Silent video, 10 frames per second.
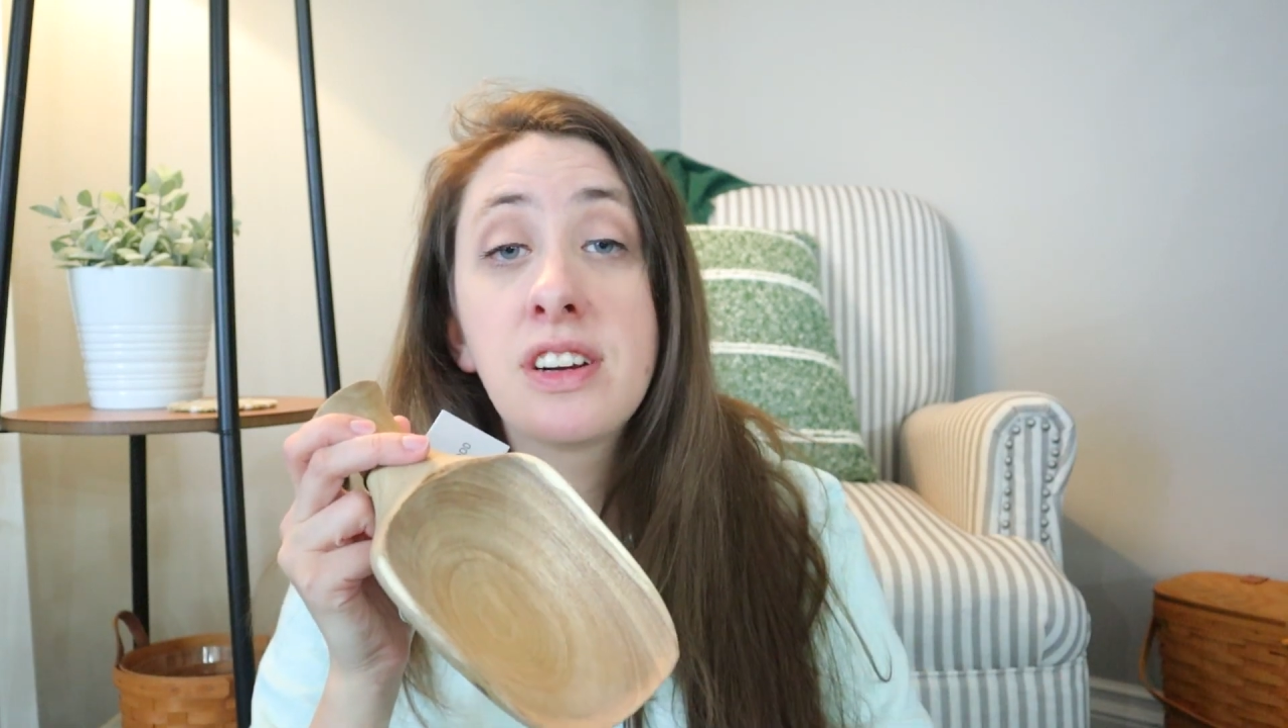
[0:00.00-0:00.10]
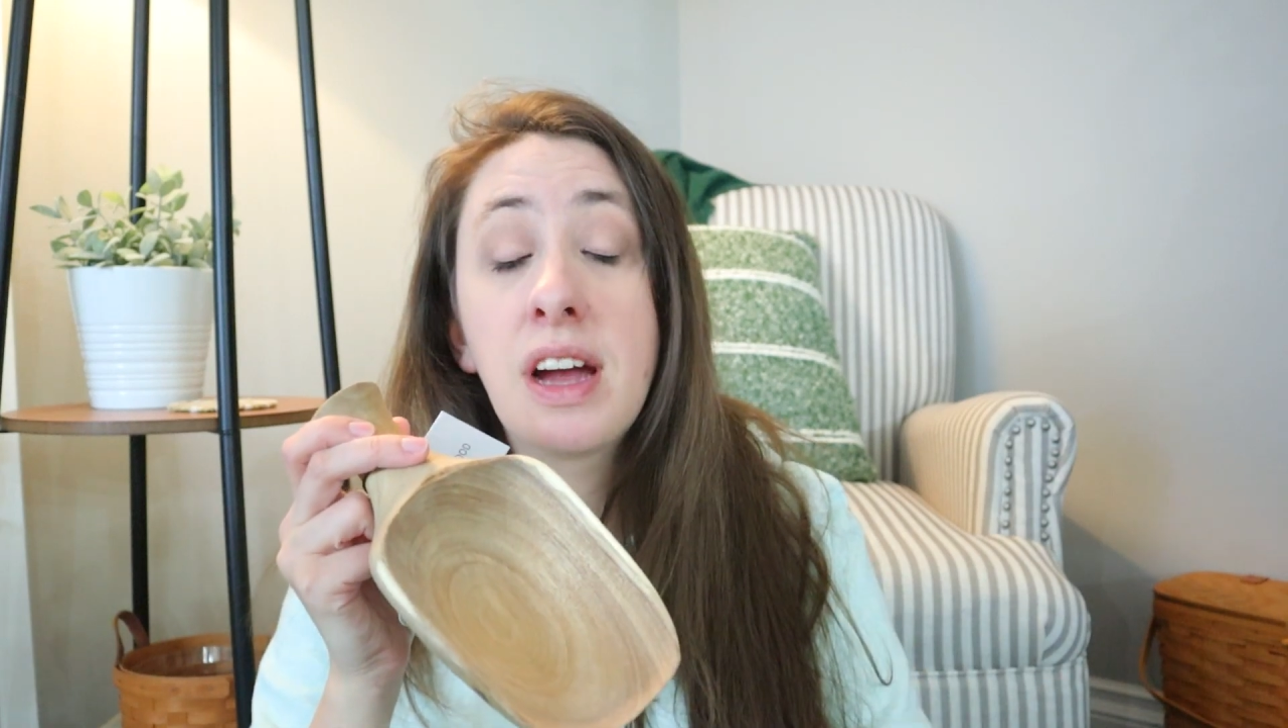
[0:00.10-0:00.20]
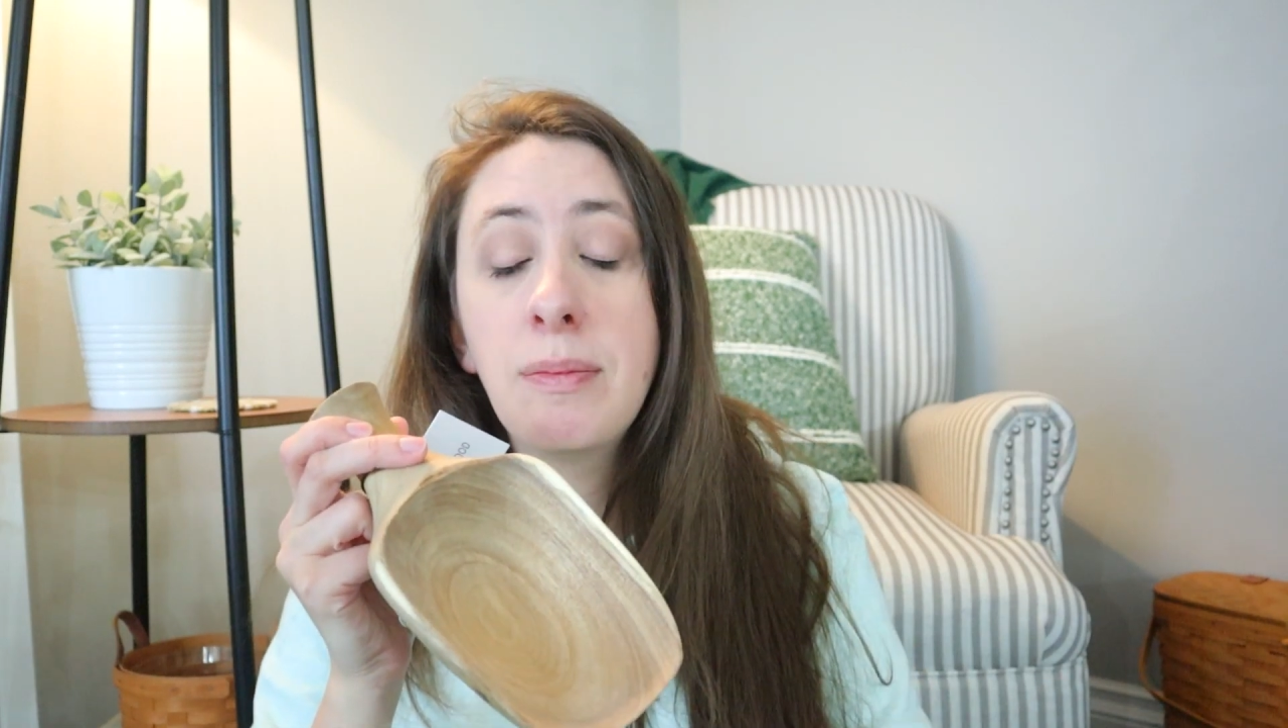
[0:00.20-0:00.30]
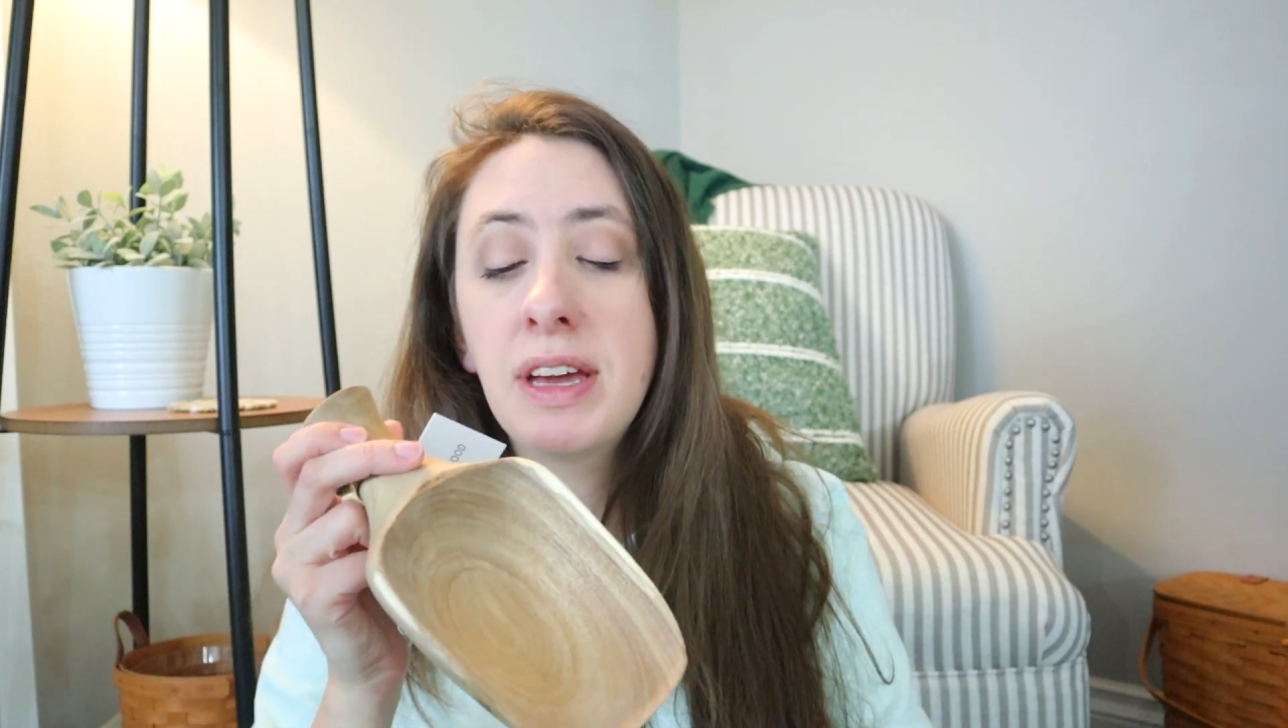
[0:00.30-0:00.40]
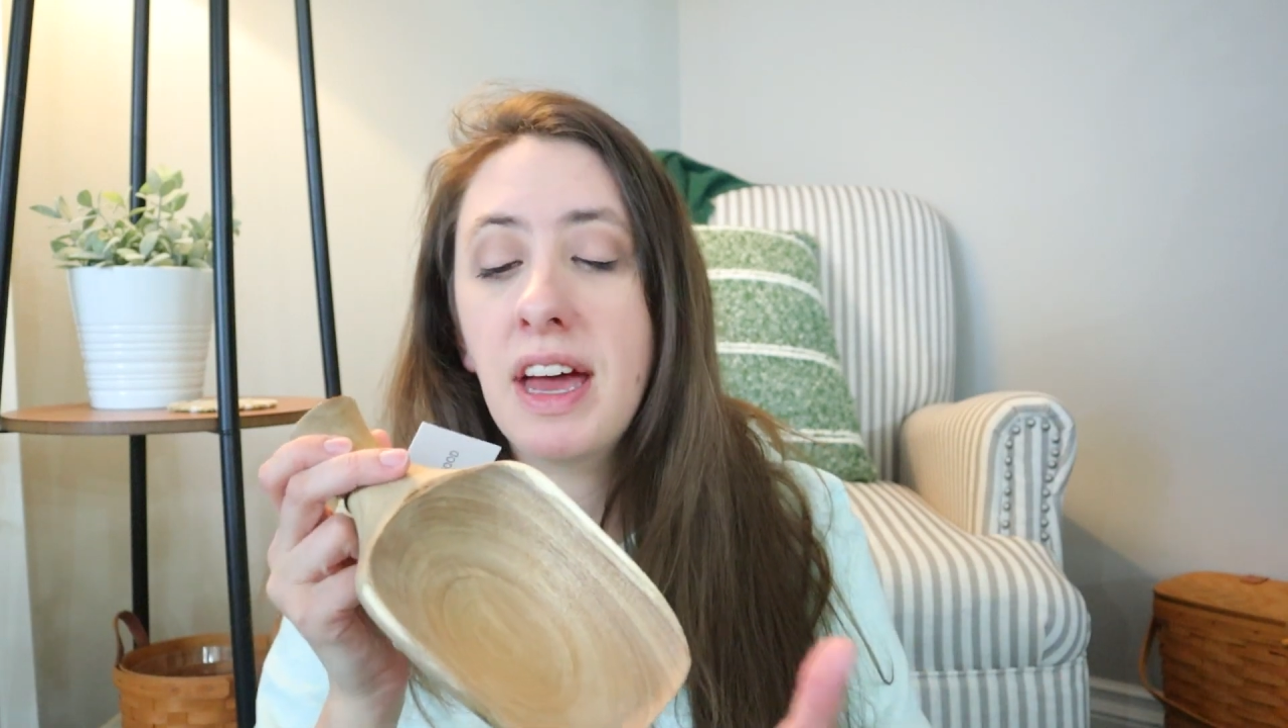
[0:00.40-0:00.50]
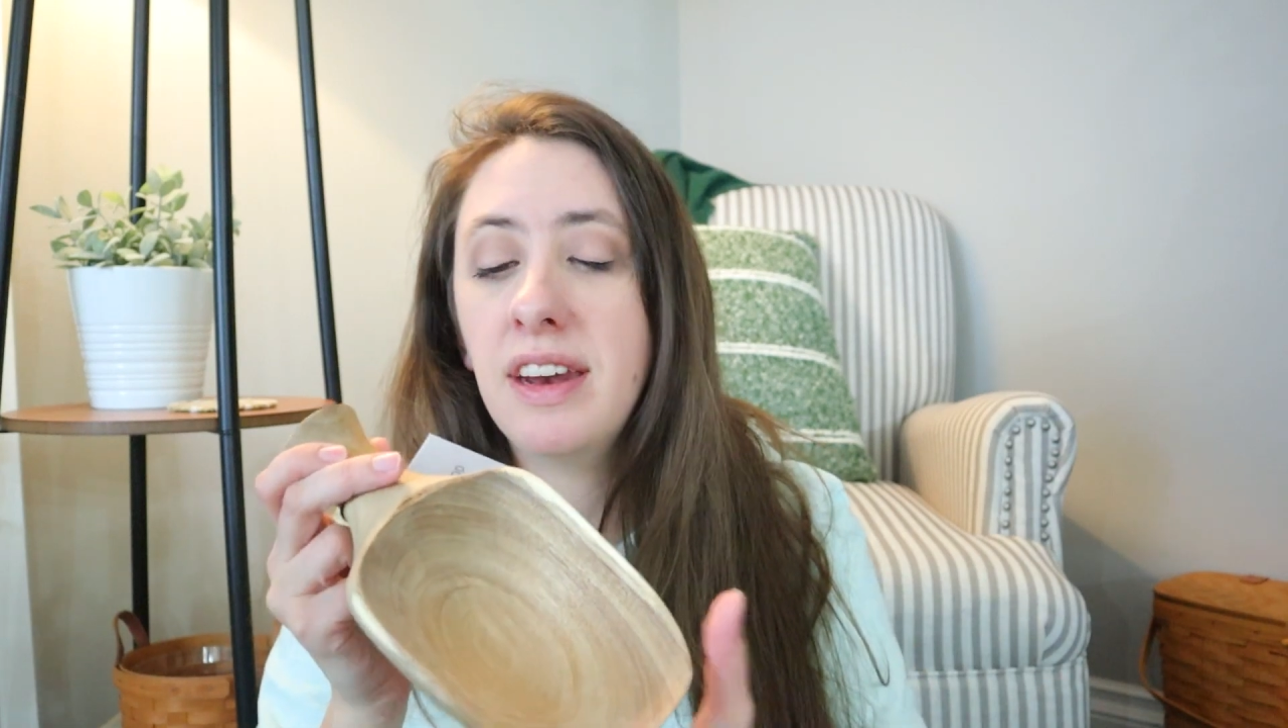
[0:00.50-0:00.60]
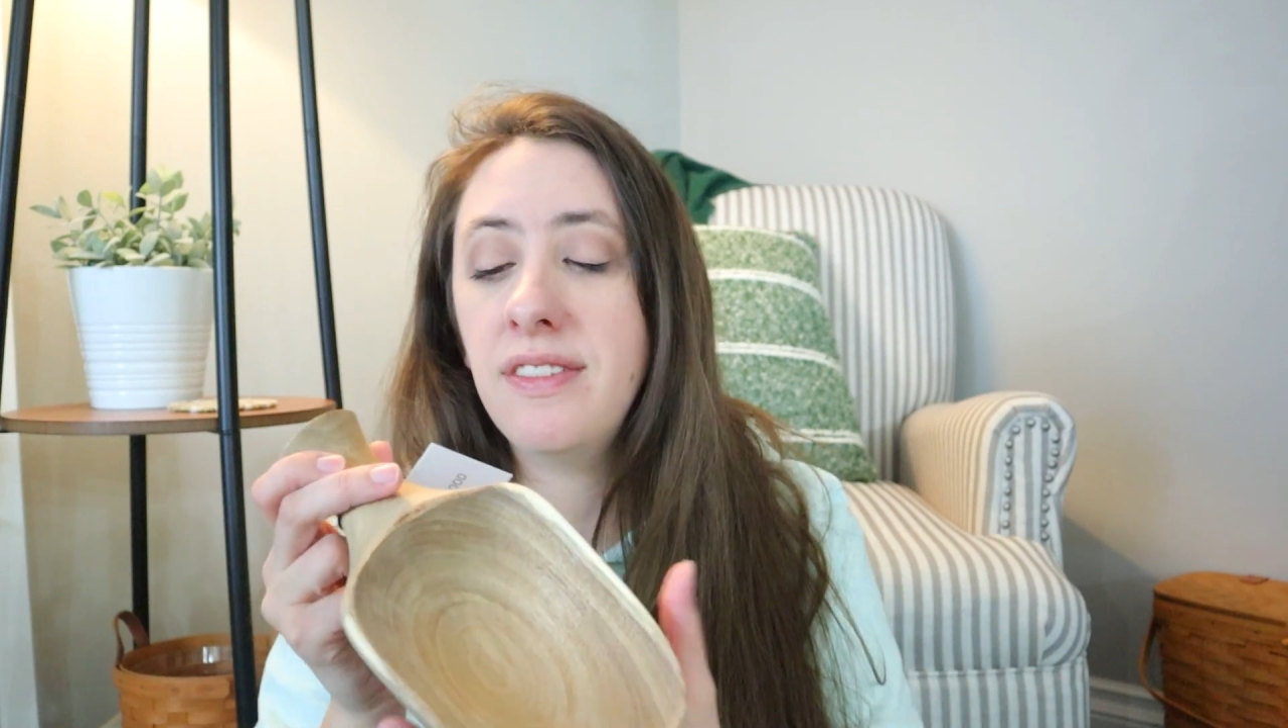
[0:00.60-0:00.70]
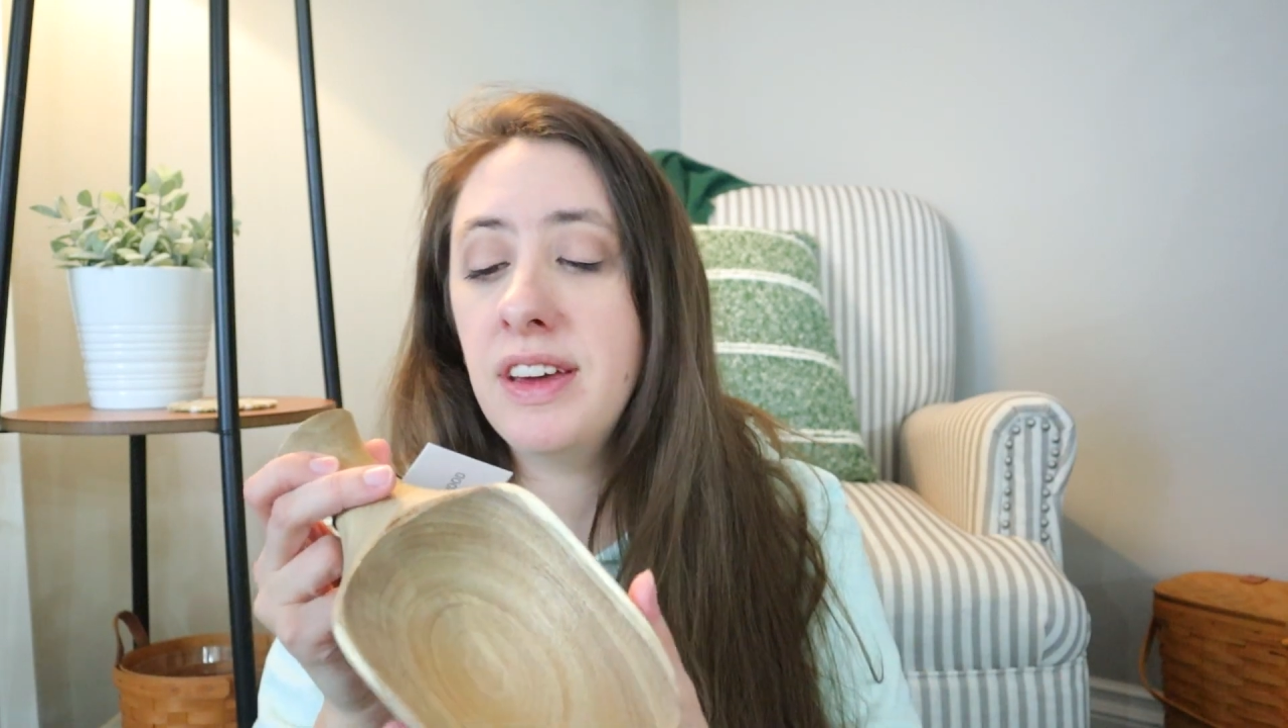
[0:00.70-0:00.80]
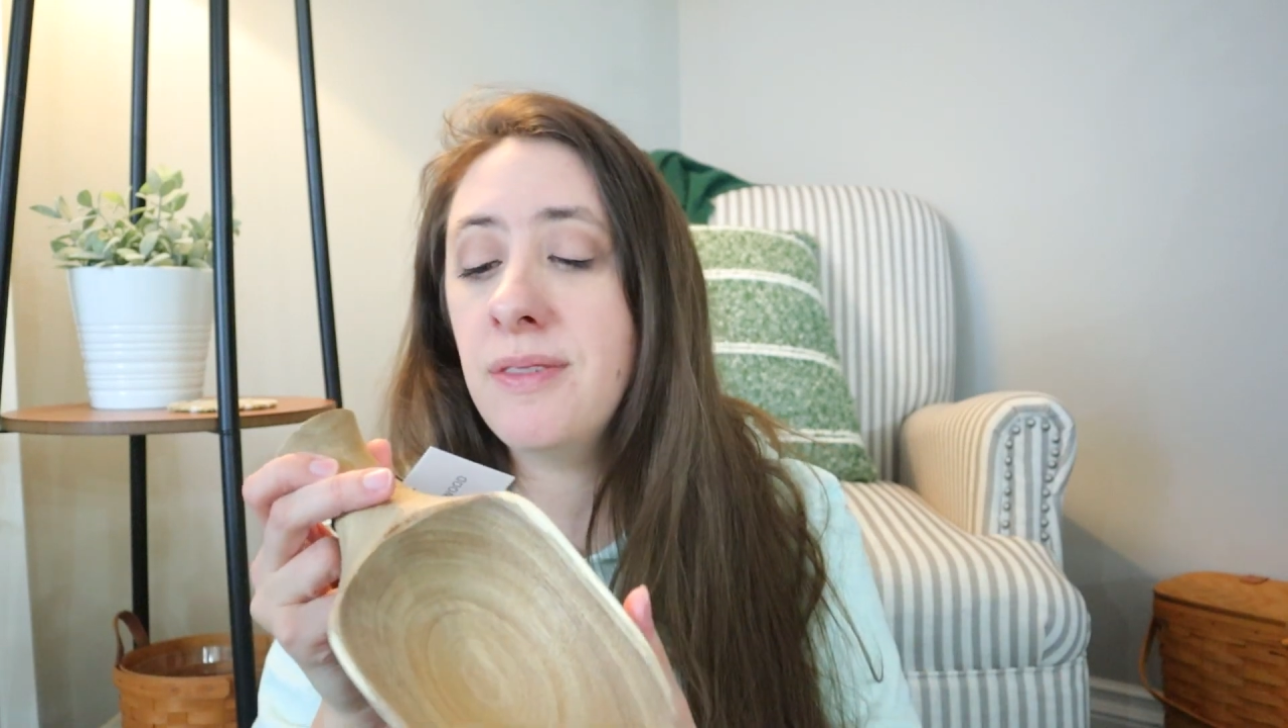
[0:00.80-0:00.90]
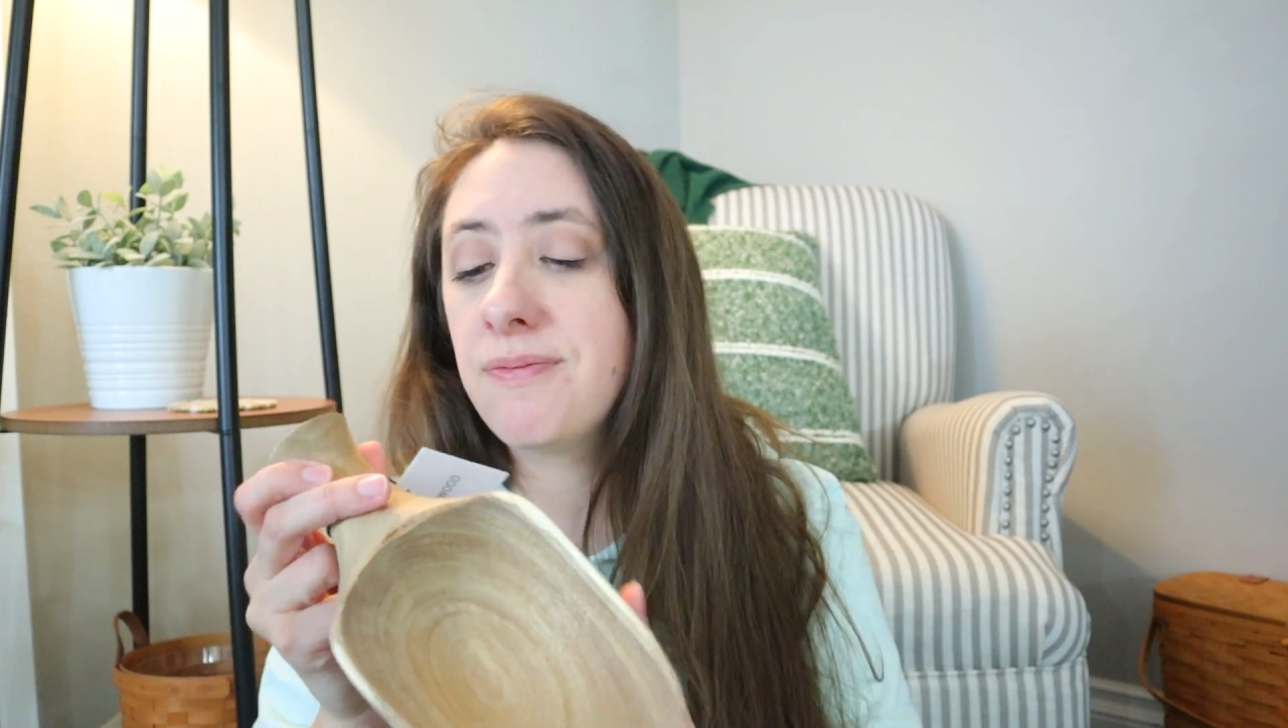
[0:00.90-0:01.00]
coming out
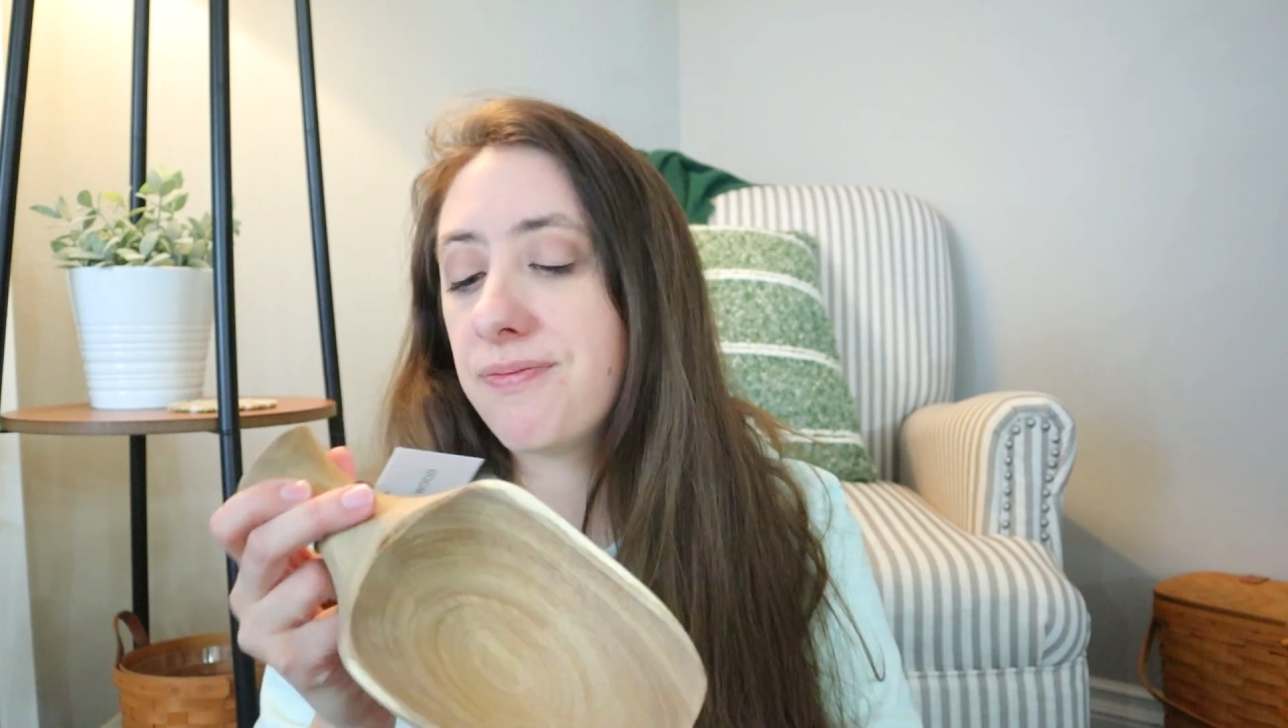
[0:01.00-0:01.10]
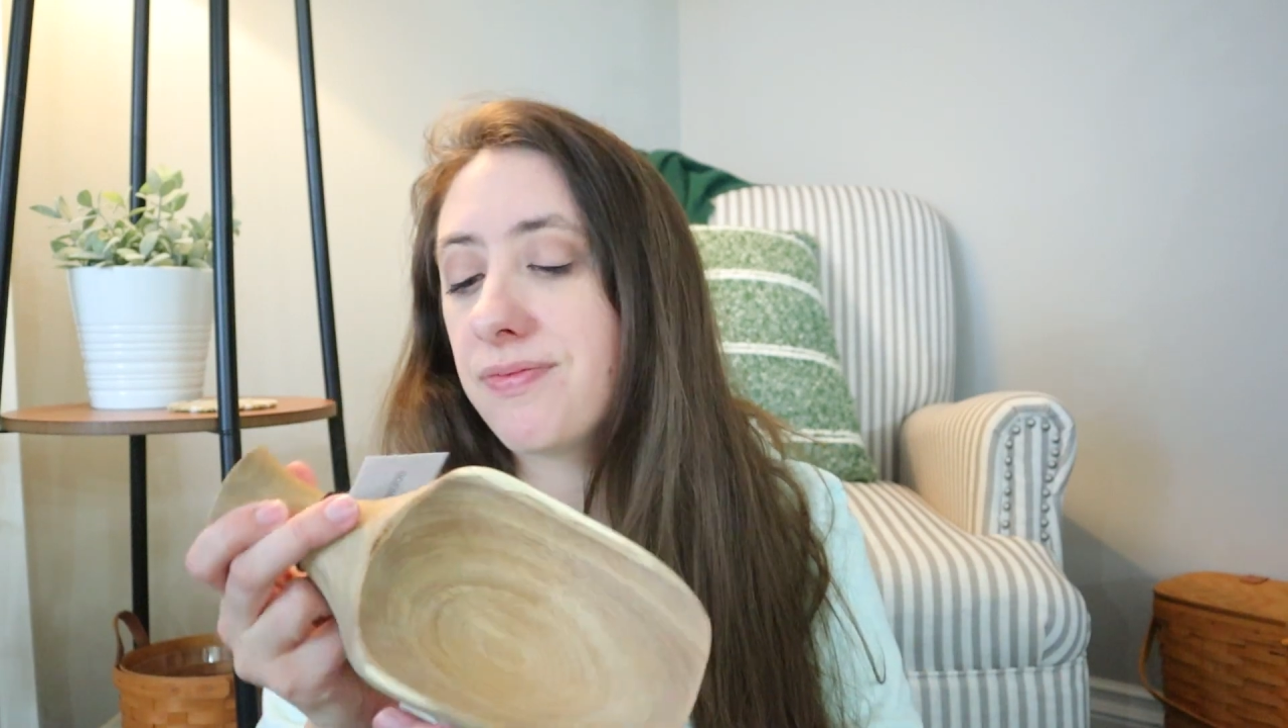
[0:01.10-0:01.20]
of it.